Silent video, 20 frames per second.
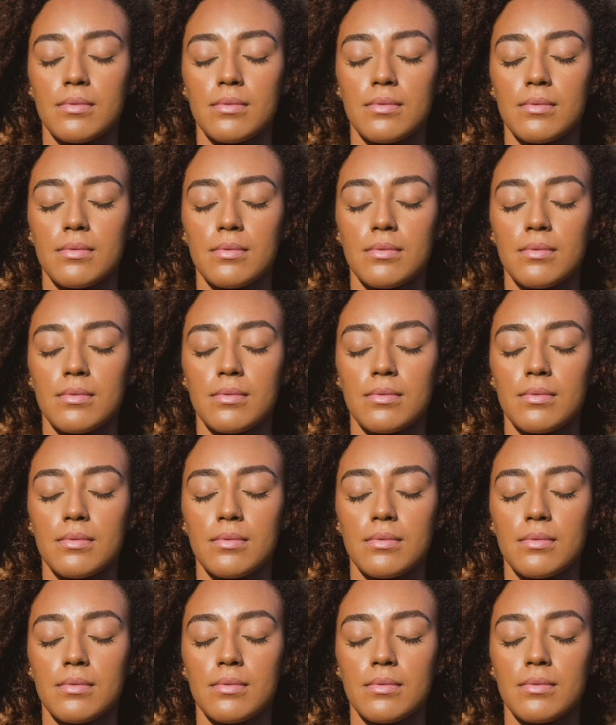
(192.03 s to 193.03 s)

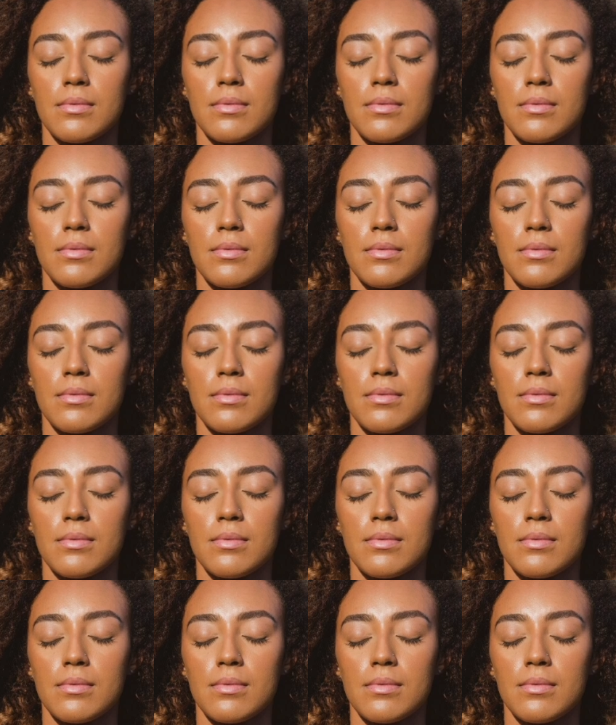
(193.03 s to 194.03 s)

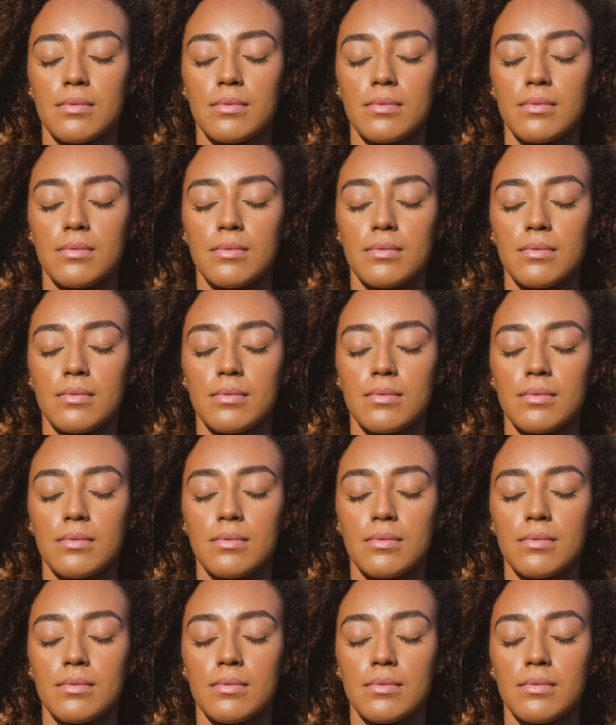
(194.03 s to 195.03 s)

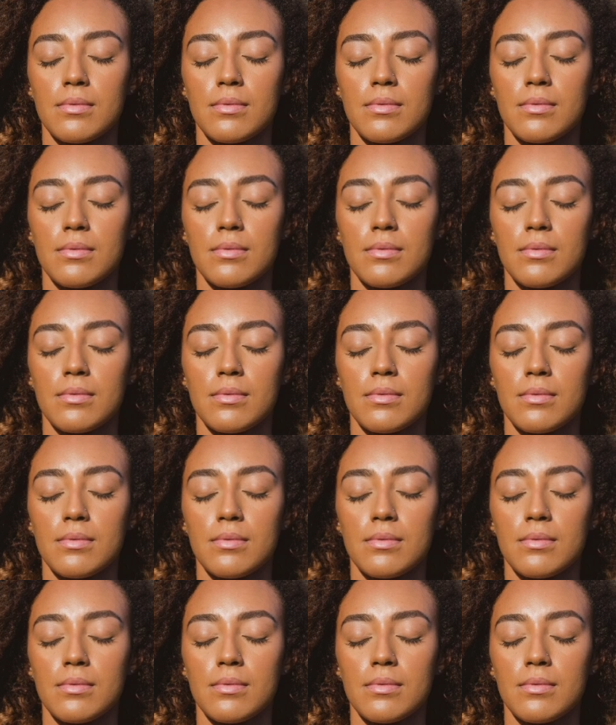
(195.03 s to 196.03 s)

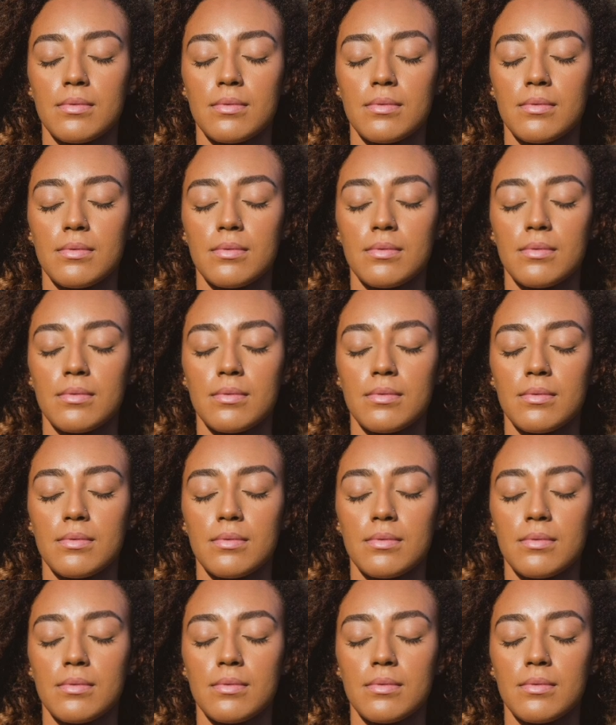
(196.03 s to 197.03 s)

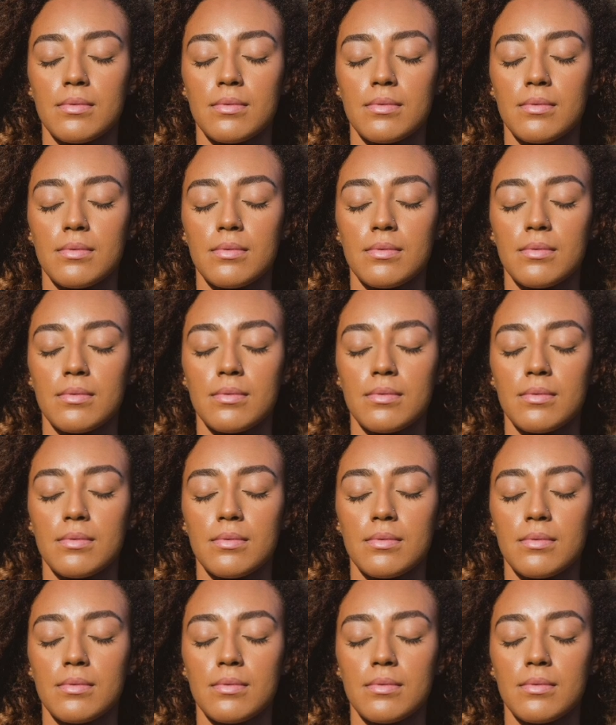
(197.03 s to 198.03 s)

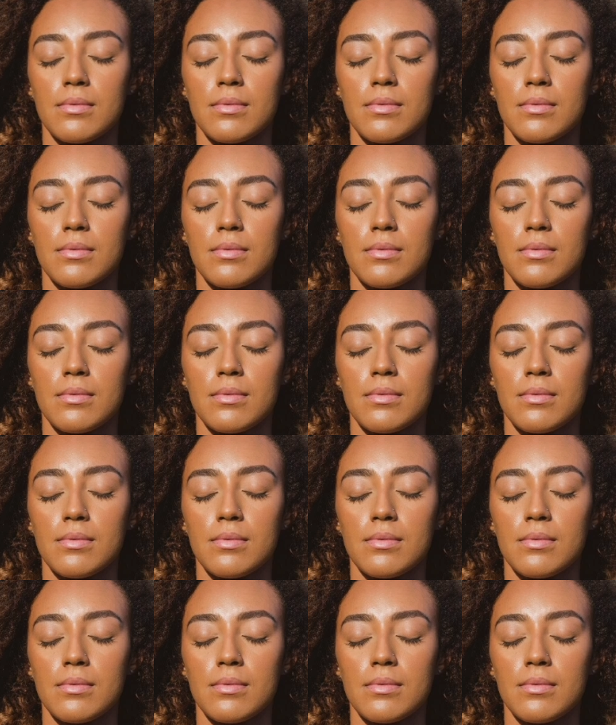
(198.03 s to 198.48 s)
[no speech]